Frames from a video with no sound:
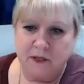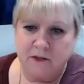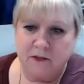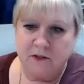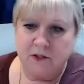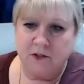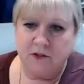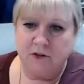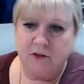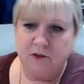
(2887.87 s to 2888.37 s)

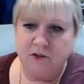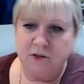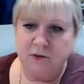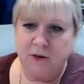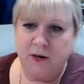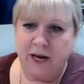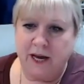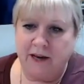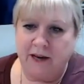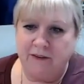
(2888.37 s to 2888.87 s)
So you do
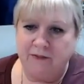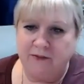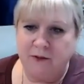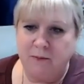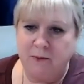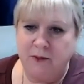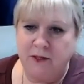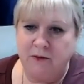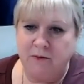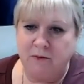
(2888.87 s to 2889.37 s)
have to
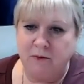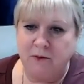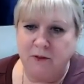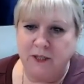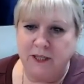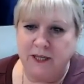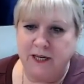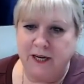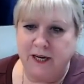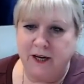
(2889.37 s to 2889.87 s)
be
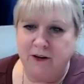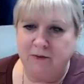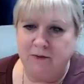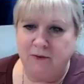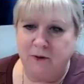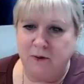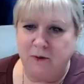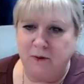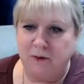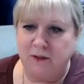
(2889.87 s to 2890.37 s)
really
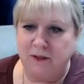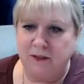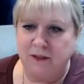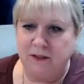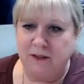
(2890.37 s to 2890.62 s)
careful.